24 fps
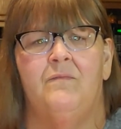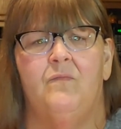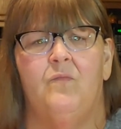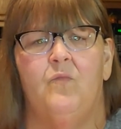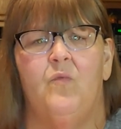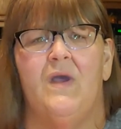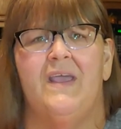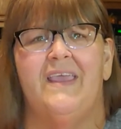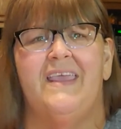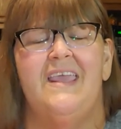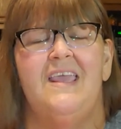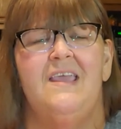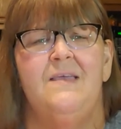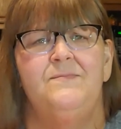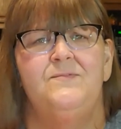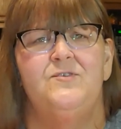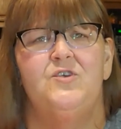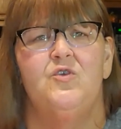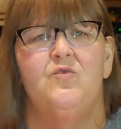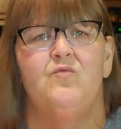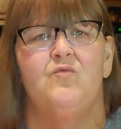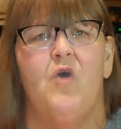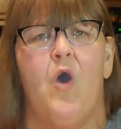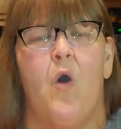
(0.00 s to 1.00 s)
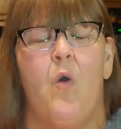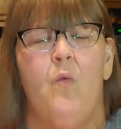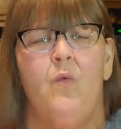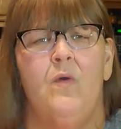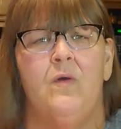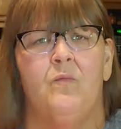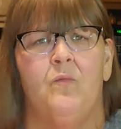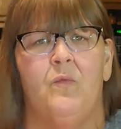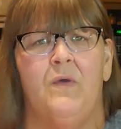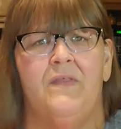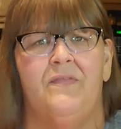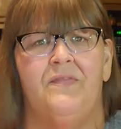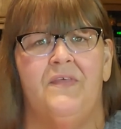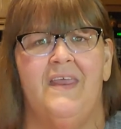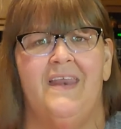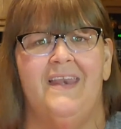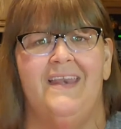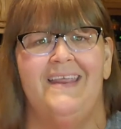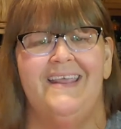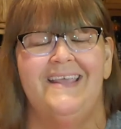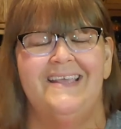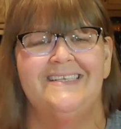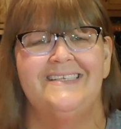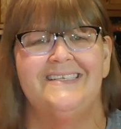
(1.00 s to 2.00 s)
what keeps you going with
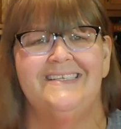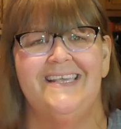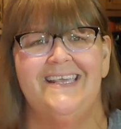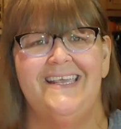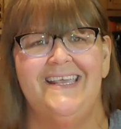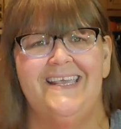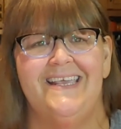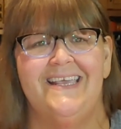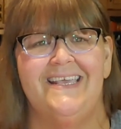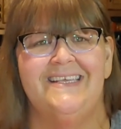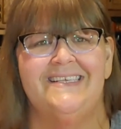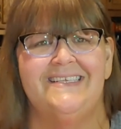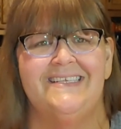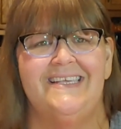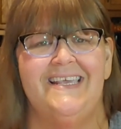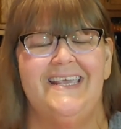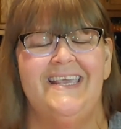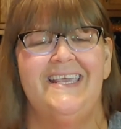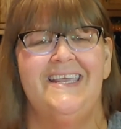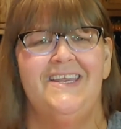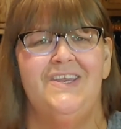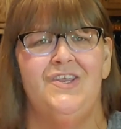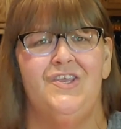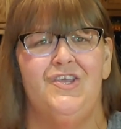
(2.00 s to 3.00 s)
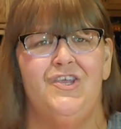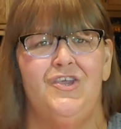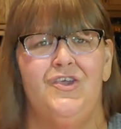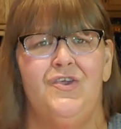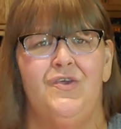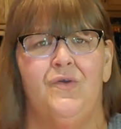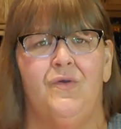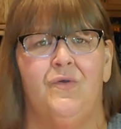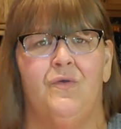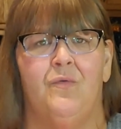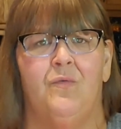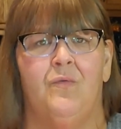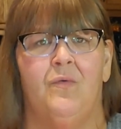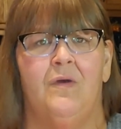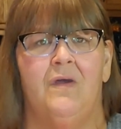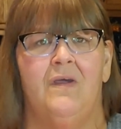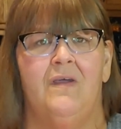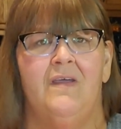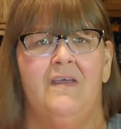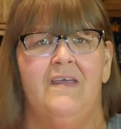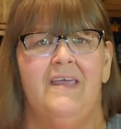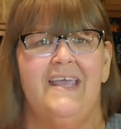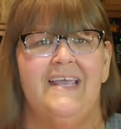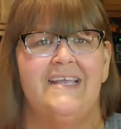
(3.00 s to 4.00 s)
it is in you.
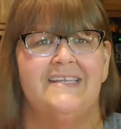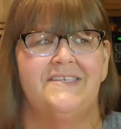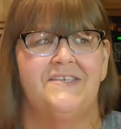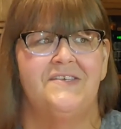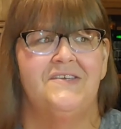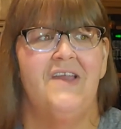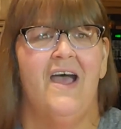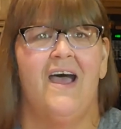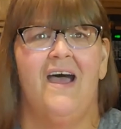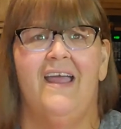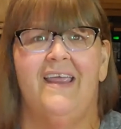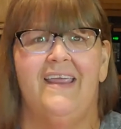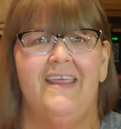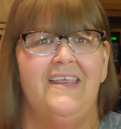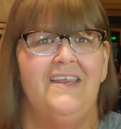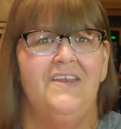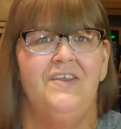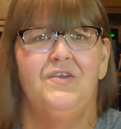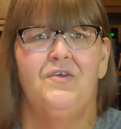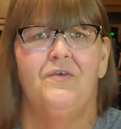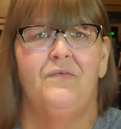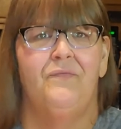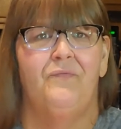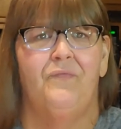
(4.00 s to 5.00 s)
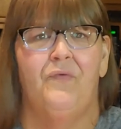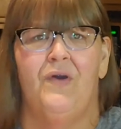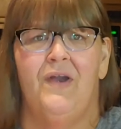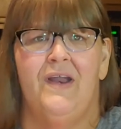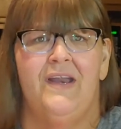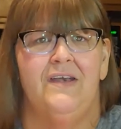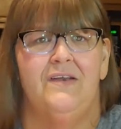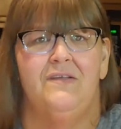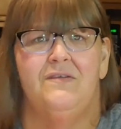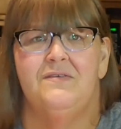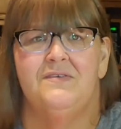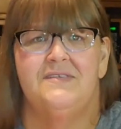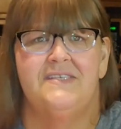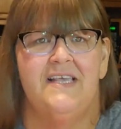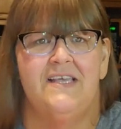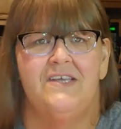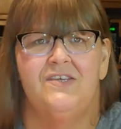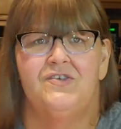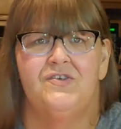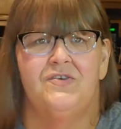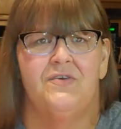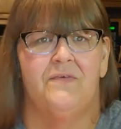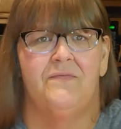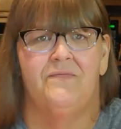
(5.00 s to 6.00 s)
It's not in your friend who
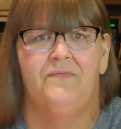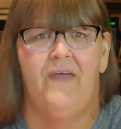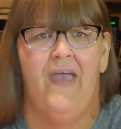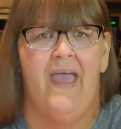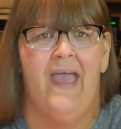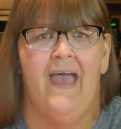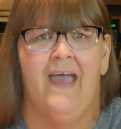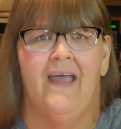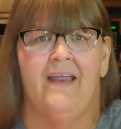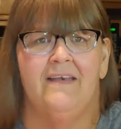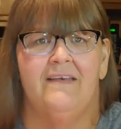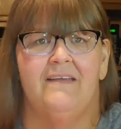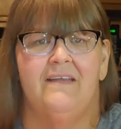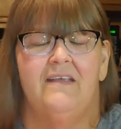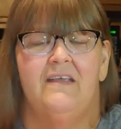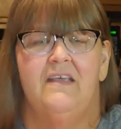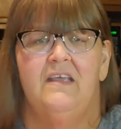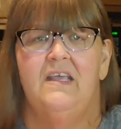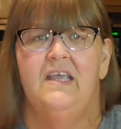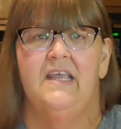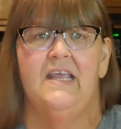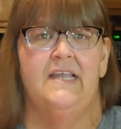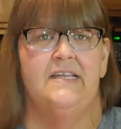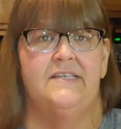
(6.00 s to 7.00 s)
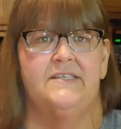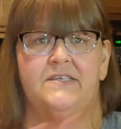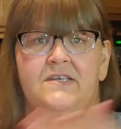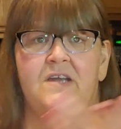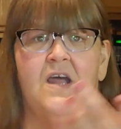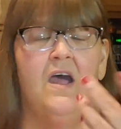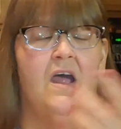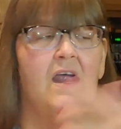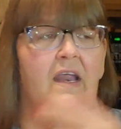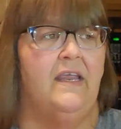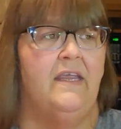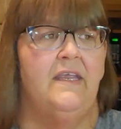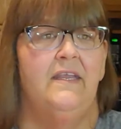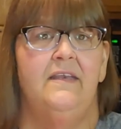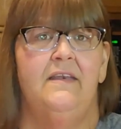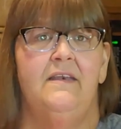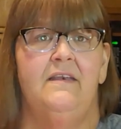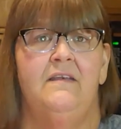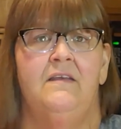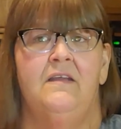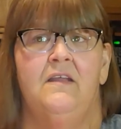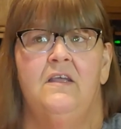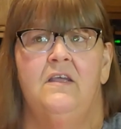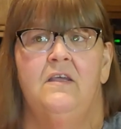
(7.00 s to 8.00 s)
says you're fat. It's not
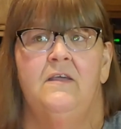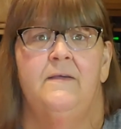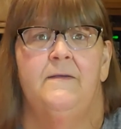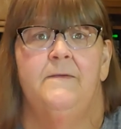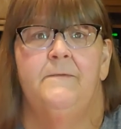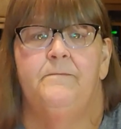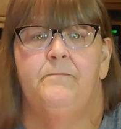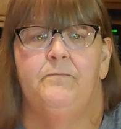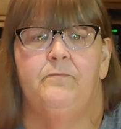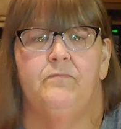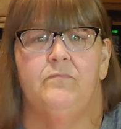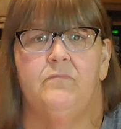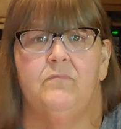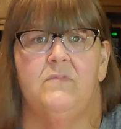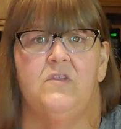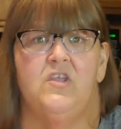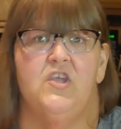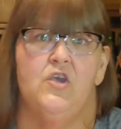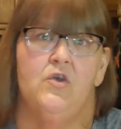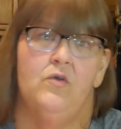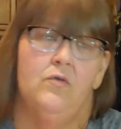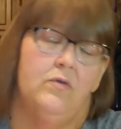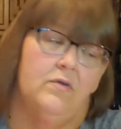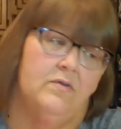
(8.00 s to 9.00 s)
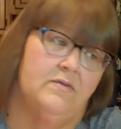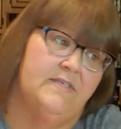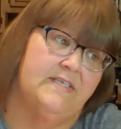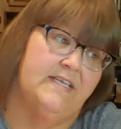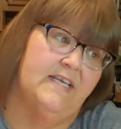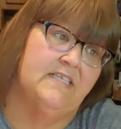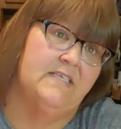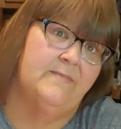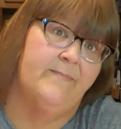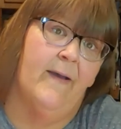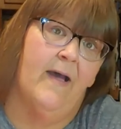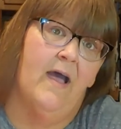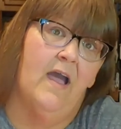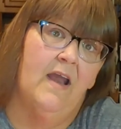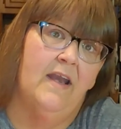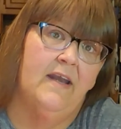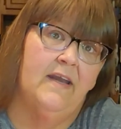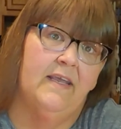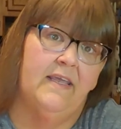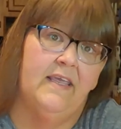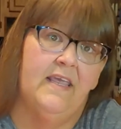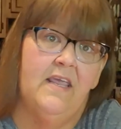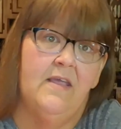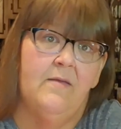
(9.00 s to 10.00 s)
in you who sits
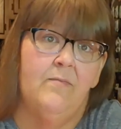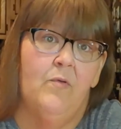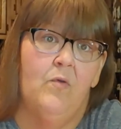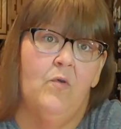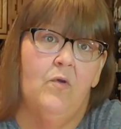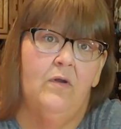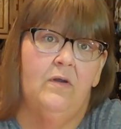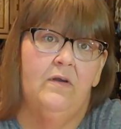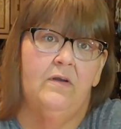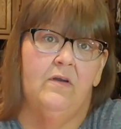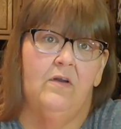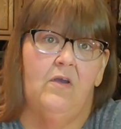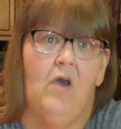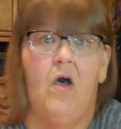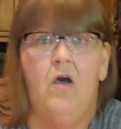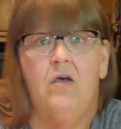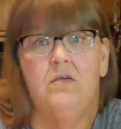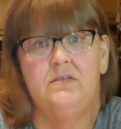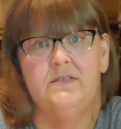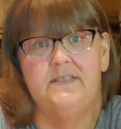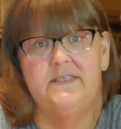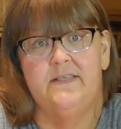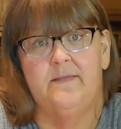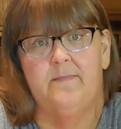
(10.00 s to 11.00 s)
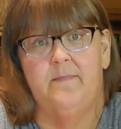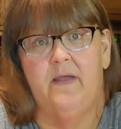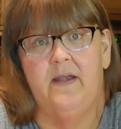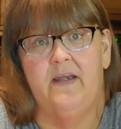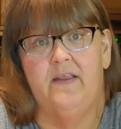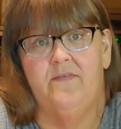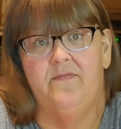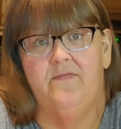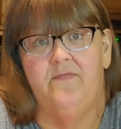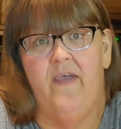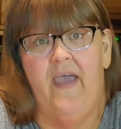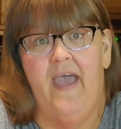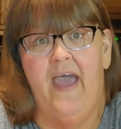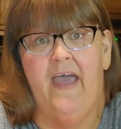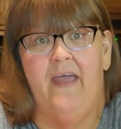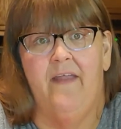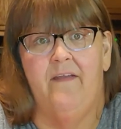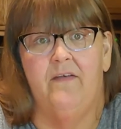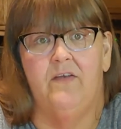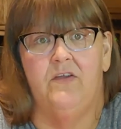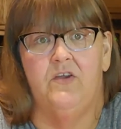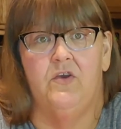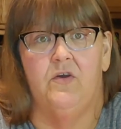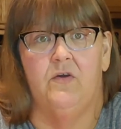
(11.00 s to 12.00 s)
behind a keyboard and calls somebody
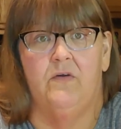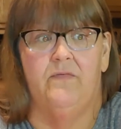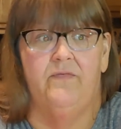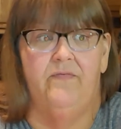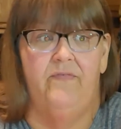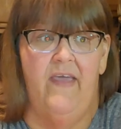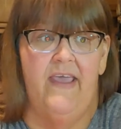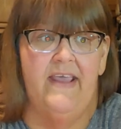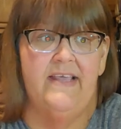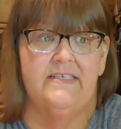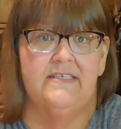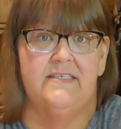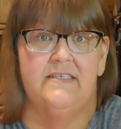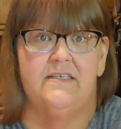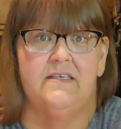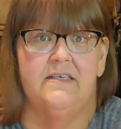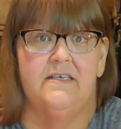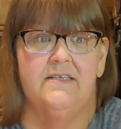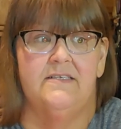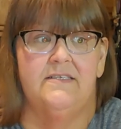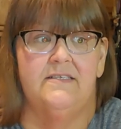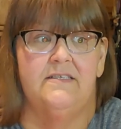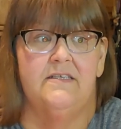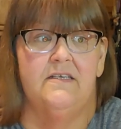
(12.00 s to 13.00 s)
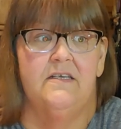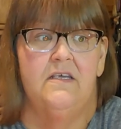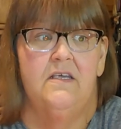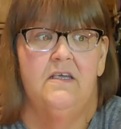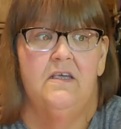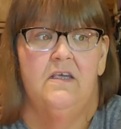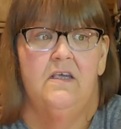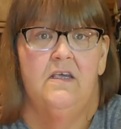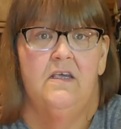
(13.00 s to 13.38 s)
fat. You're faceless.